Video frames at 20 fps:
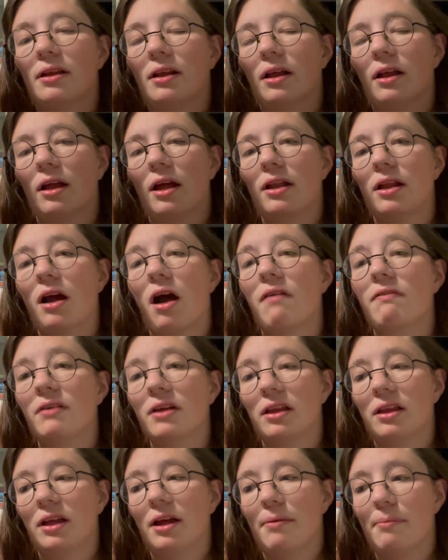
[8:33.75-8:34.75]
it's
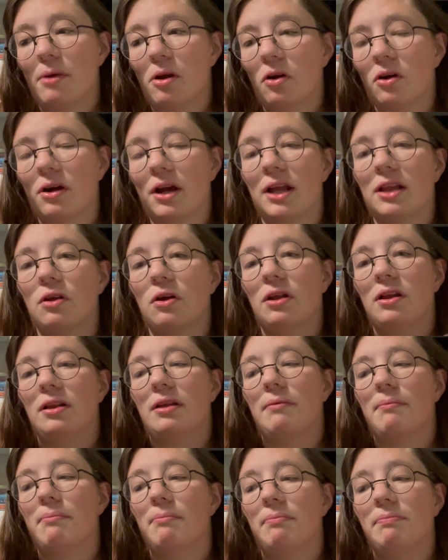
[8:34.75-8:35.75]
obviously a middle grade, so
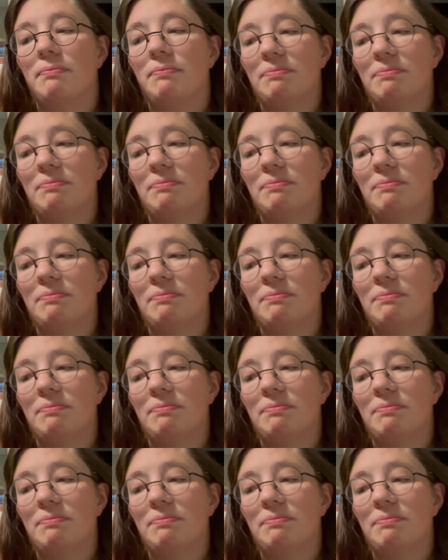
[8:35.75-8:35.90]
it's